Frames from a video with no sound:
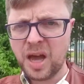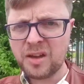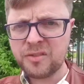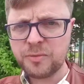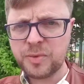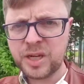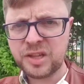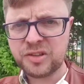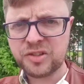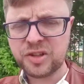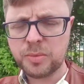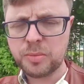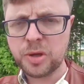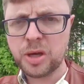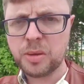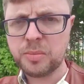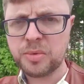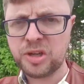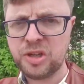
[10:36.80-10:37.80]
I've been at some
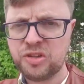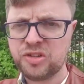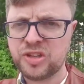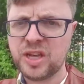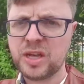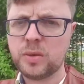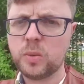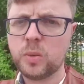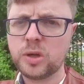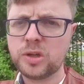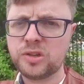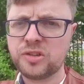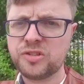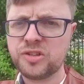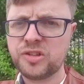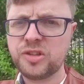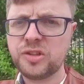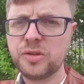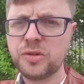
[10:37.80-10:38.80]
companies that wanted
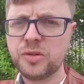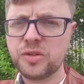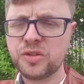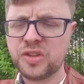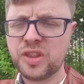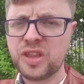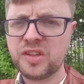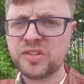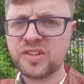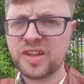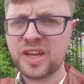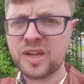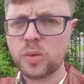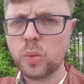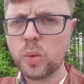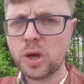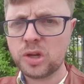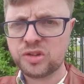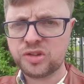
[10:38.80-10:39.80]
to use things
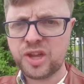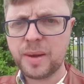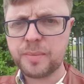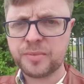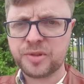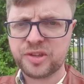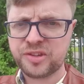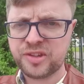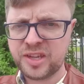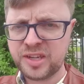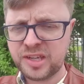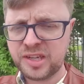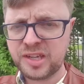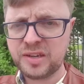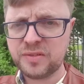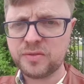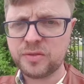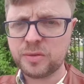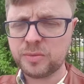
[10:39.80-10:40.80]
like WhatsApp to send
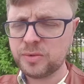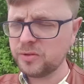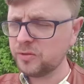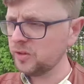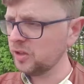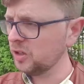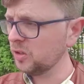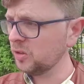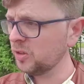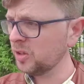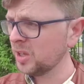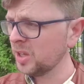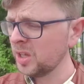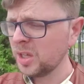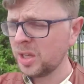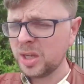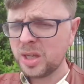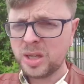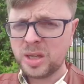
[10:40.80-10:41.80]
it in from the field,
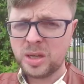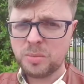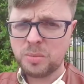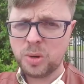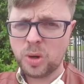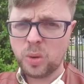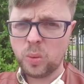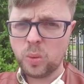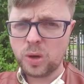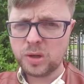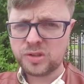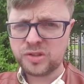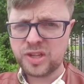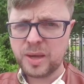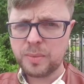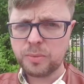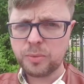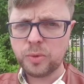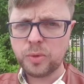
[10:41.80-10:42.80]
but
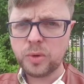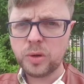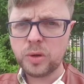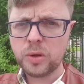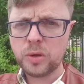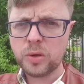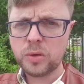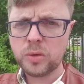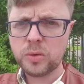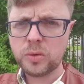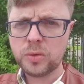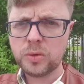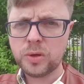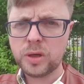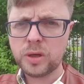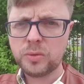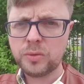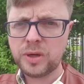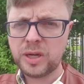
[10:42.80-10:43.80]
WhatsApp will
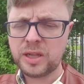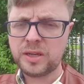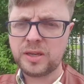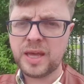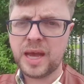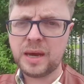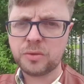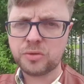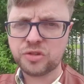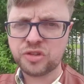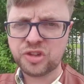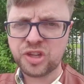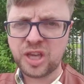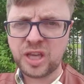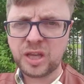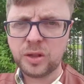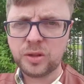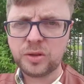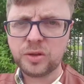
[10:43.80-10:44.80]
really
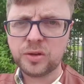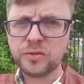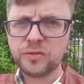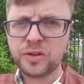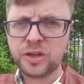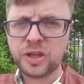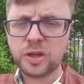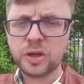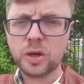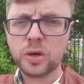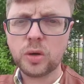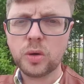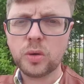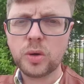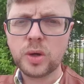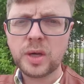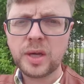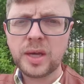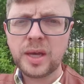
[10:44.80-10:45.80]
downscale your
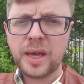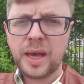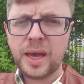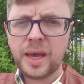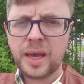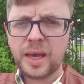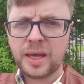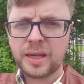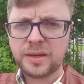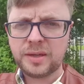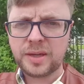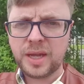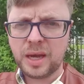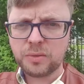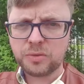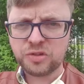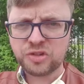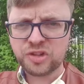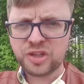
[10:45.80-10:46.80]
video and
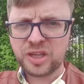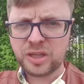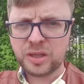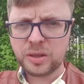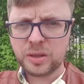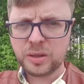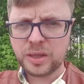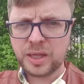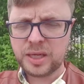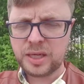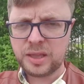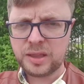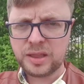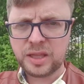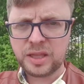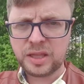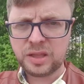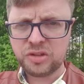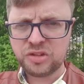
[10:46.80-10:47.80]
downscale
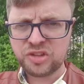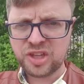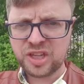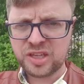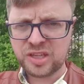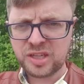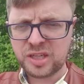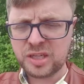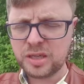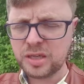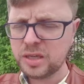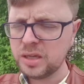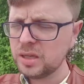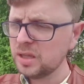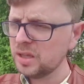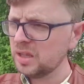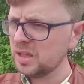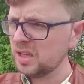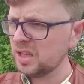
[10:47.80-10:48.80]
anything you send in,
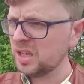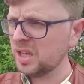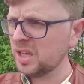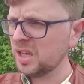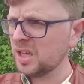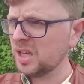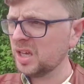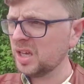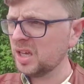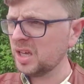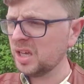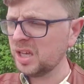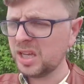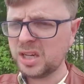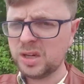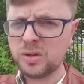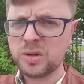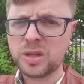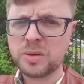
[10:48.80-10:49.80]

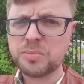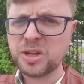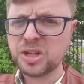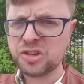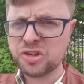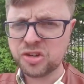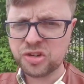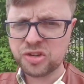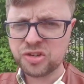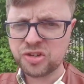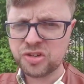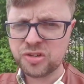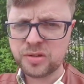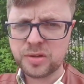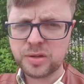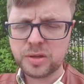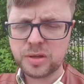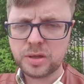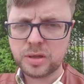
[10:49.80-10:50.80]
including pictures,
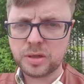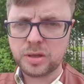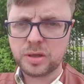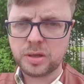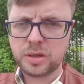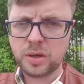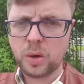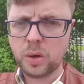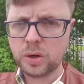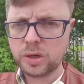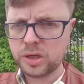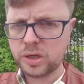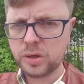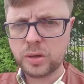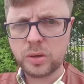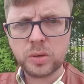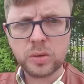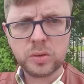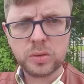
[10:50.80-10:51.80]

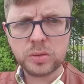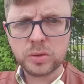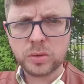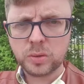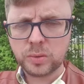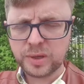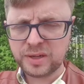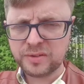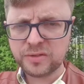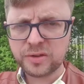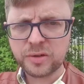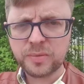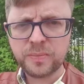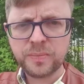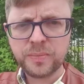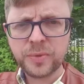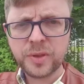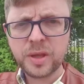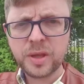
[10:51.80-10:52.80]
audio or whatever.